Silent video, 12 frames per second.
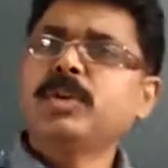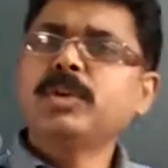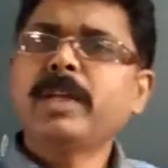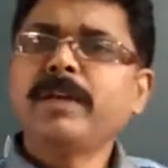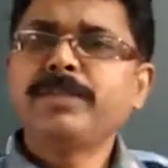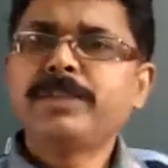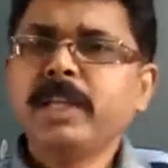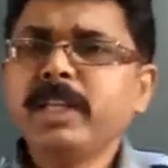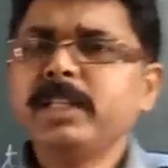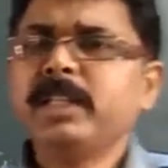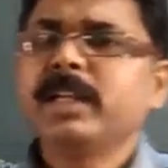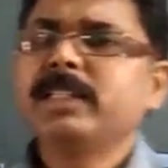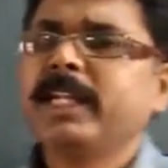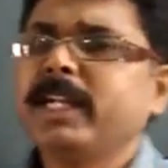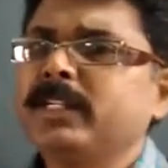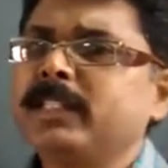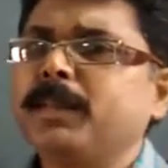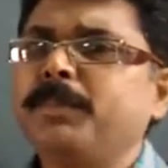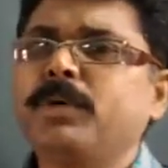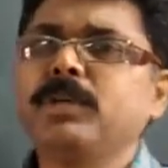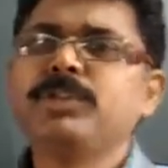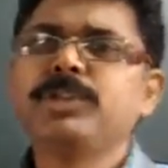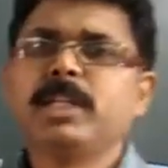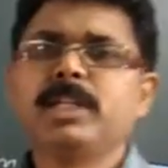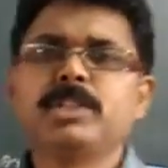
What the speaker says: you have seen here that the pollution